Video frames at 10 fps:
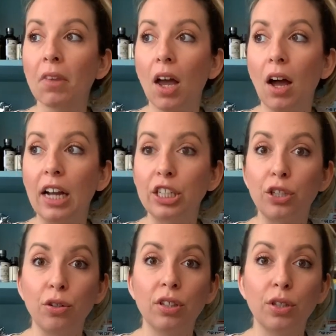I just
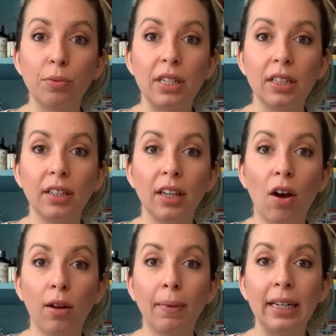used this recently
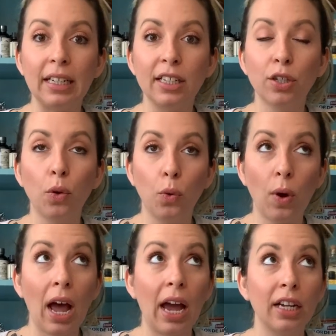on my niece who
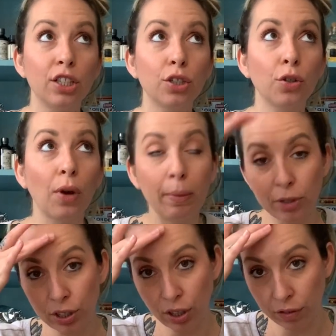had scraped
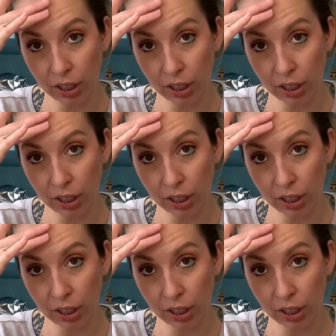herself.